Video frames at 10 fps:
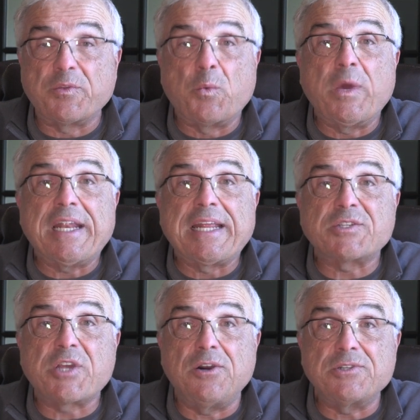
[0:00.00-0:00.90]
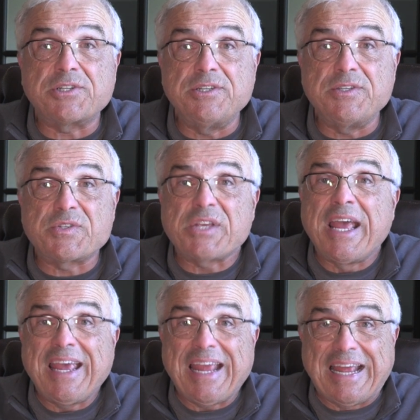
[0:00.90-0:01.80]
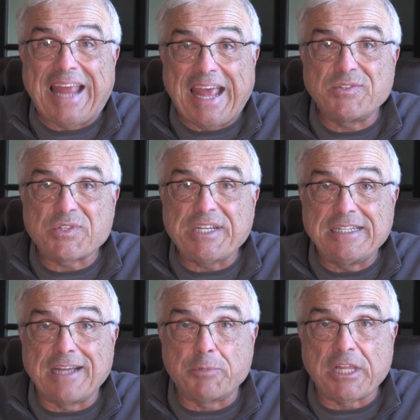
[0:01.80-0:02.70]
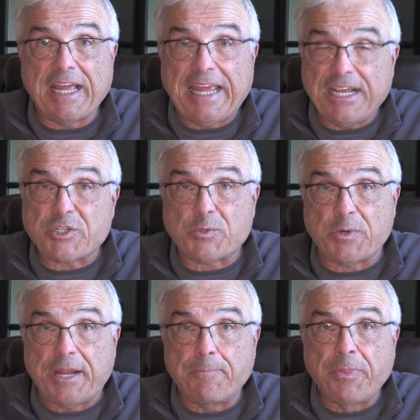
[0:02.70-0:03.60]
of the winningest coaches in NCAA history,